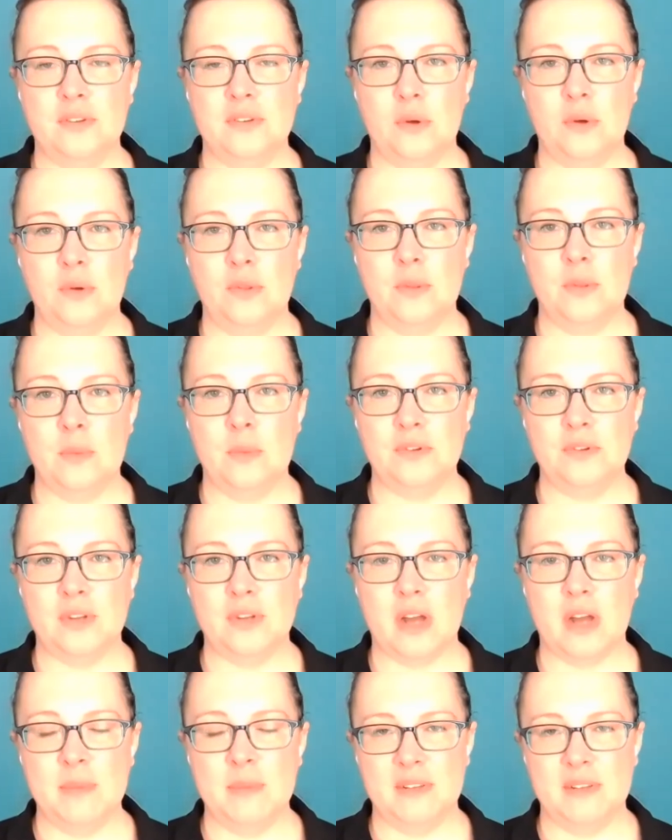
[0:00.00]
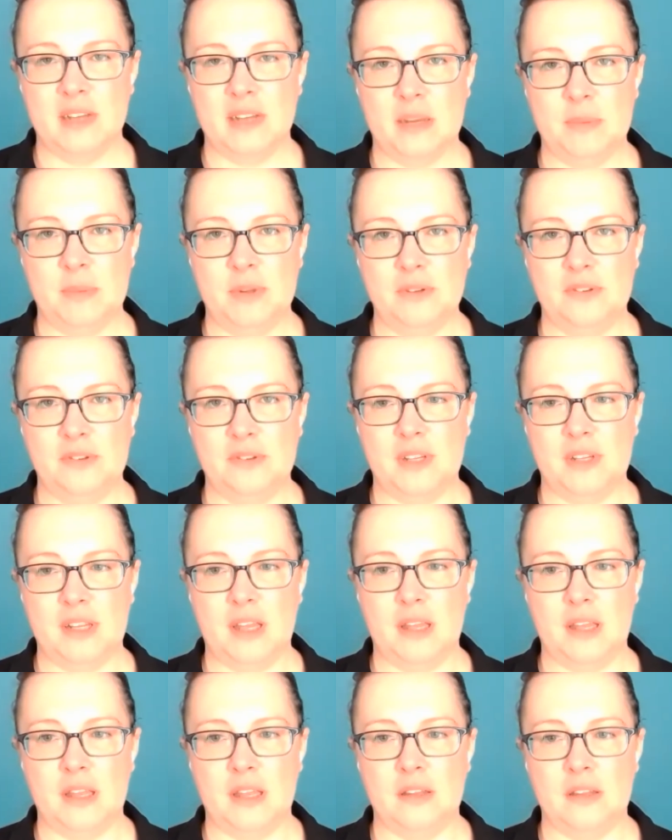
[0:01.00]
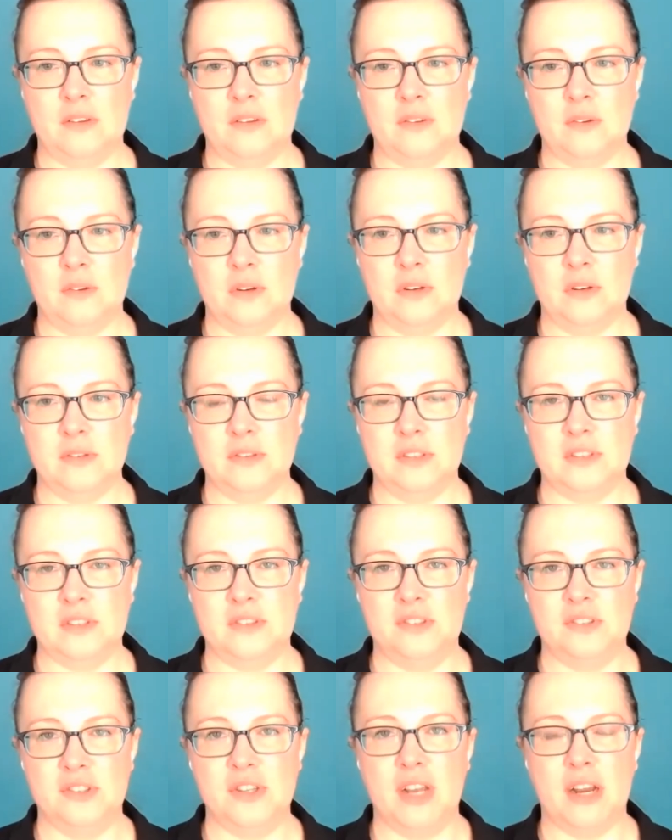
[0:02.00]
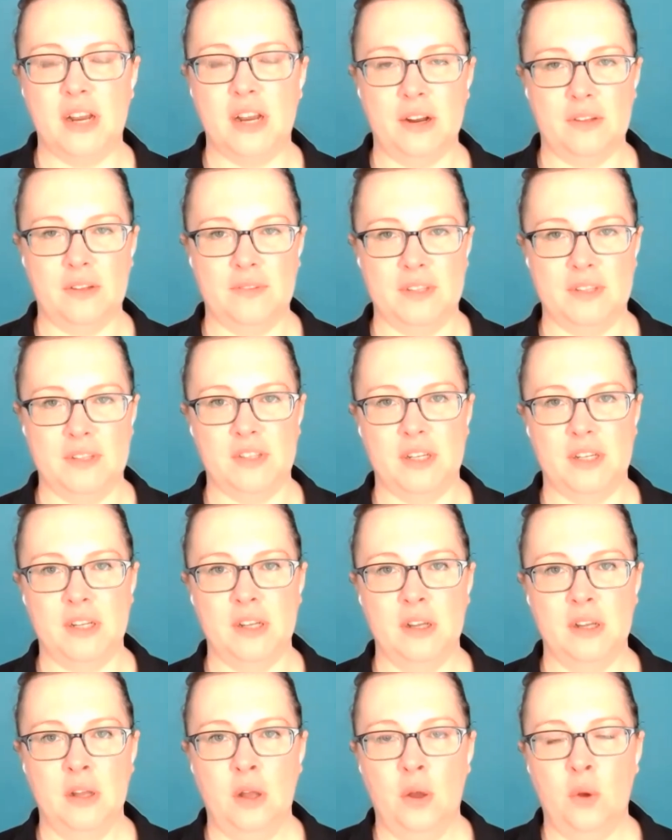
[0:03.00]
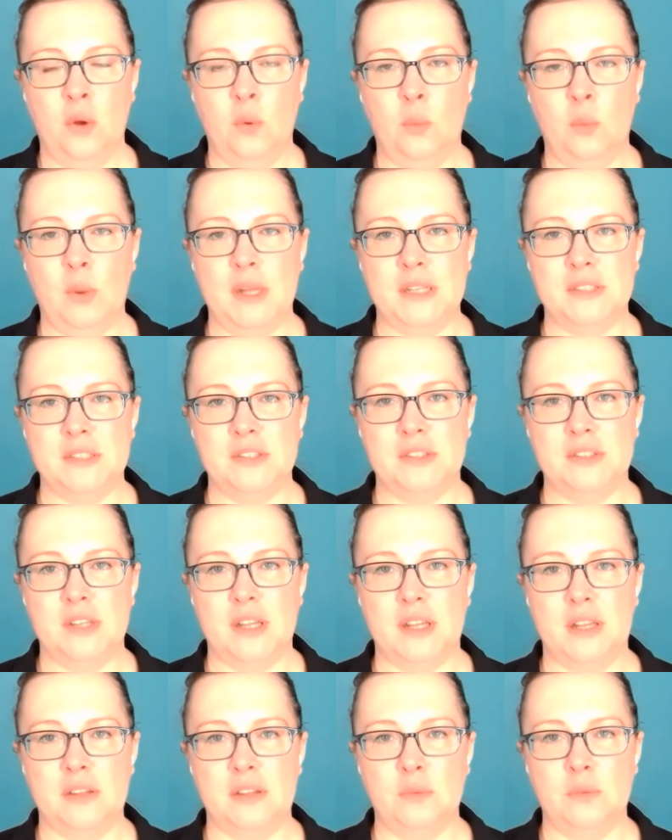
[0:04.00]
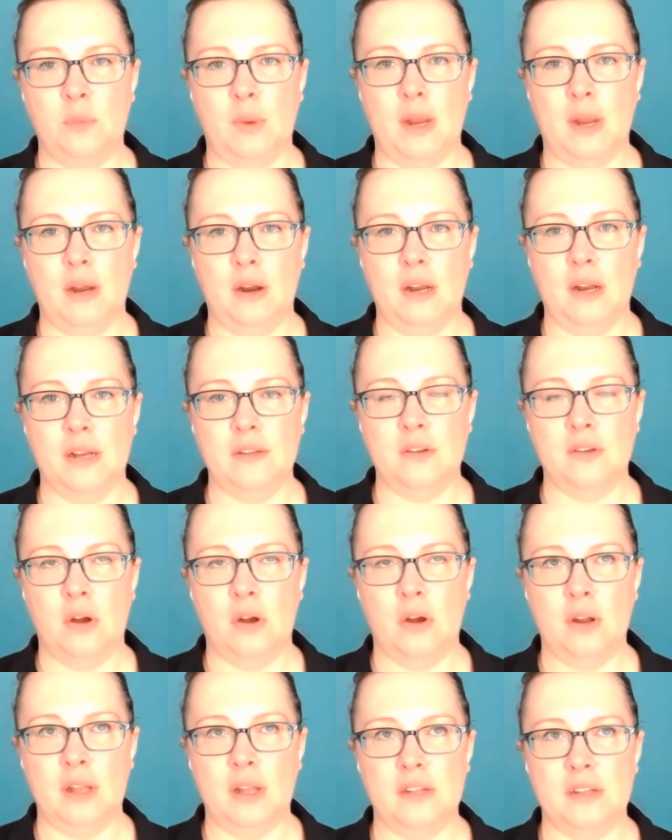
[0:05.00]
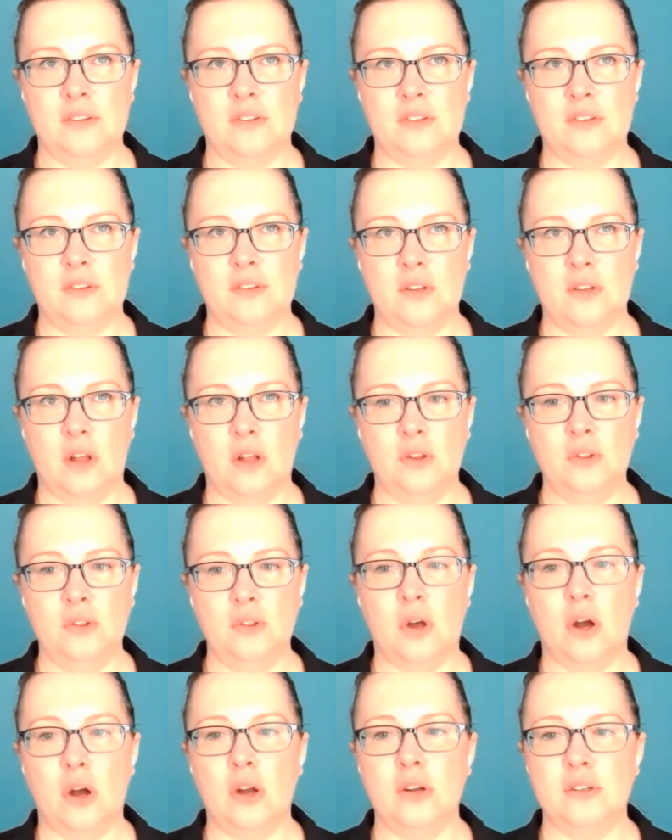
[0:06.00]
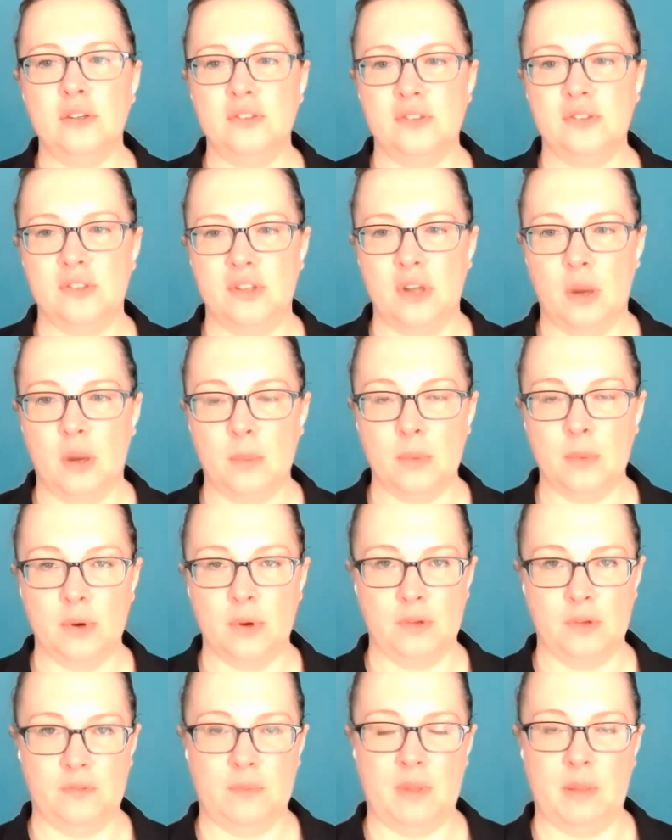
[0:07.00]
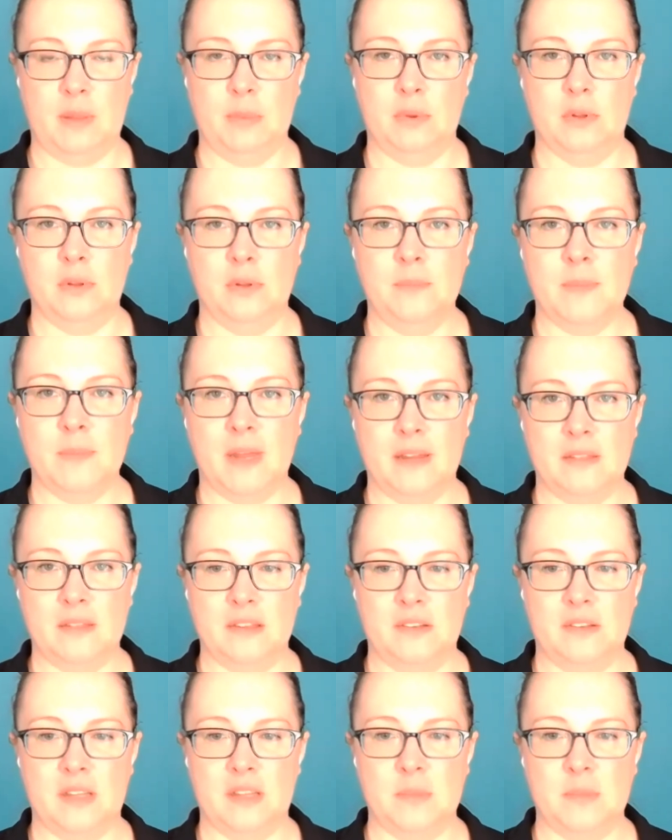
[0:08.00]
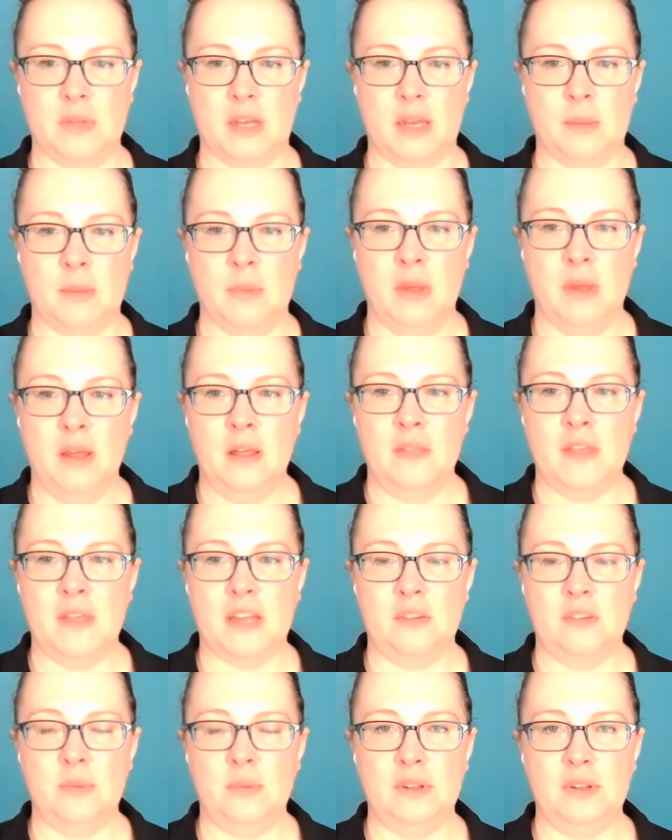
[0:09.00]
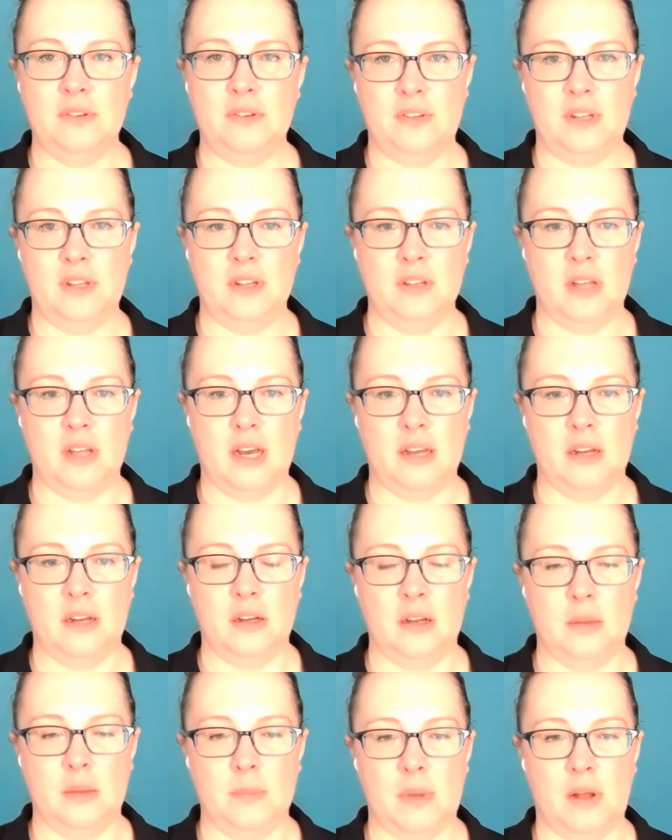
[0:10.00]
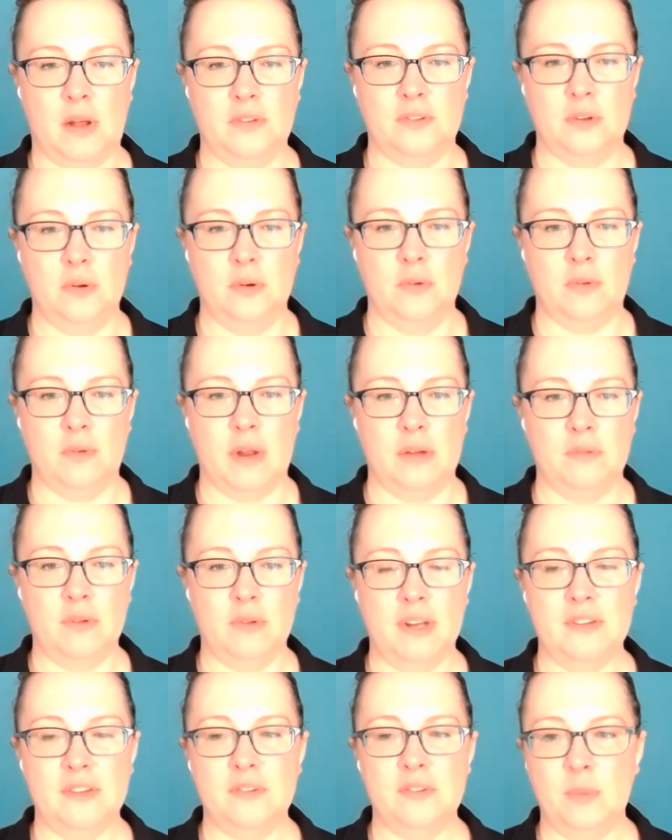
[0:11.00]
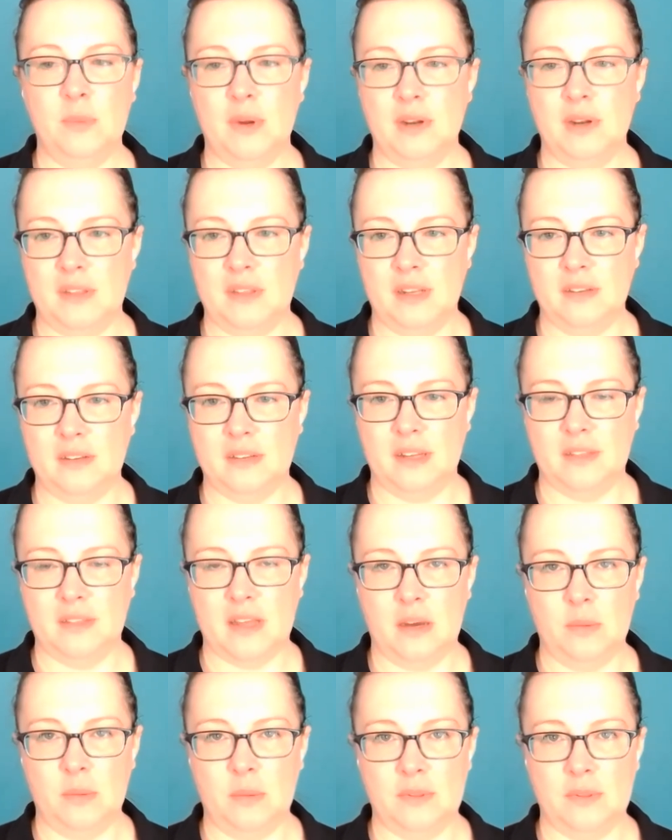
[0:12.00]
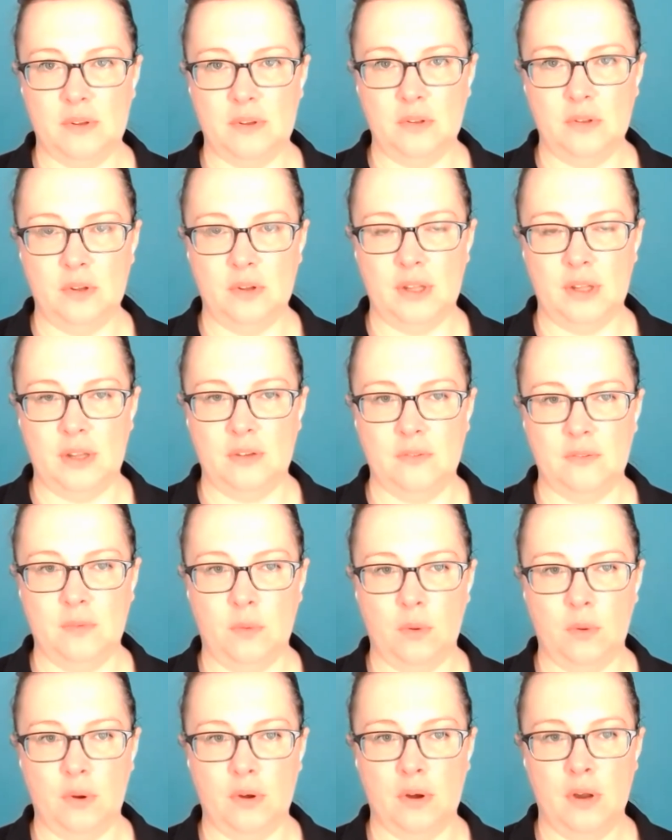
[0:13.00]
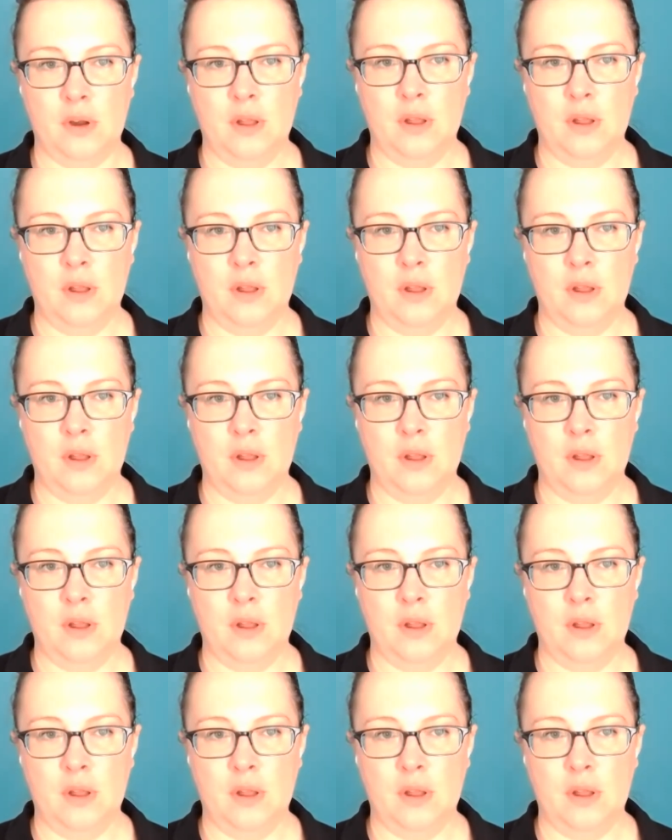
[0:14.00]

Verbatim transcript: So the most common type you'll see is just generic phishing, which is where it targets a large number of people at the same time. That's what you'll see a lot also around ransomware and things like that, where they're looking for